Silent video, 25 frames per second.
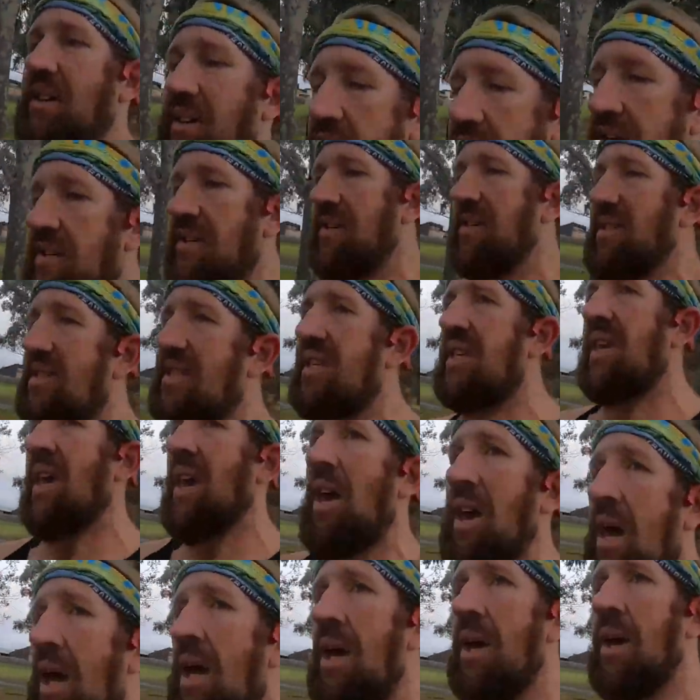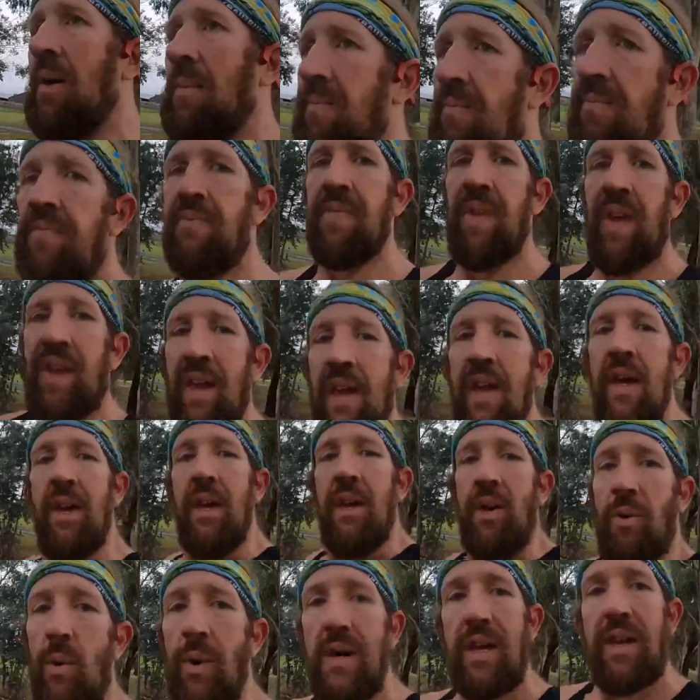is
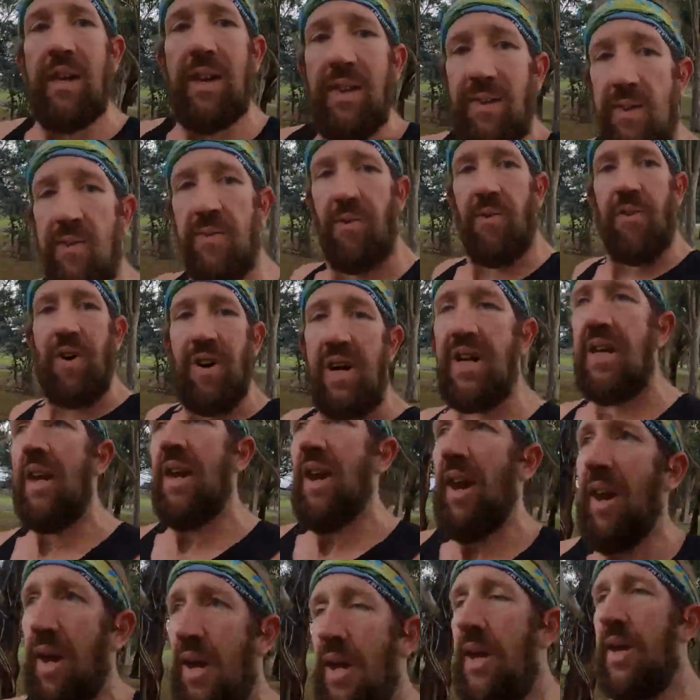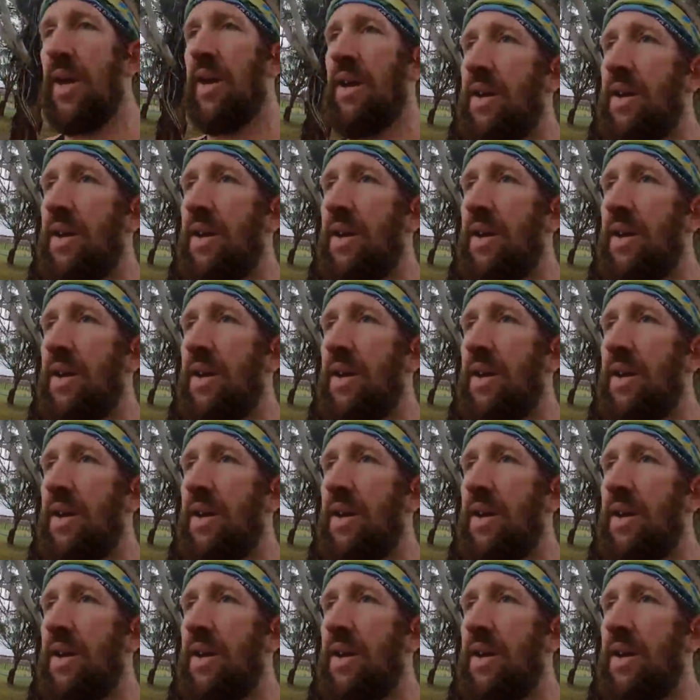week three